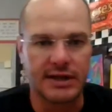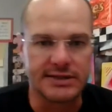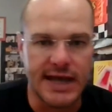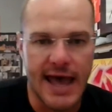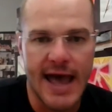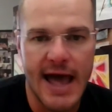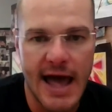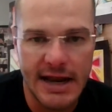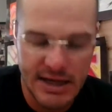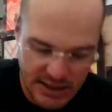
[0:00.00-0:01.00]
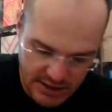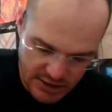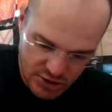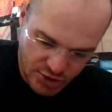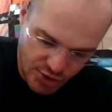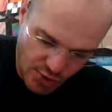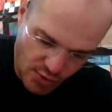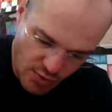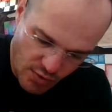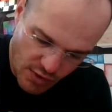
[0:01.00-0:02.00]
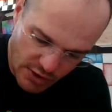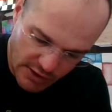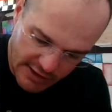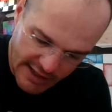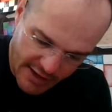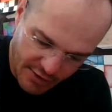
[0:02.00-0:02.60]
is add 2 letter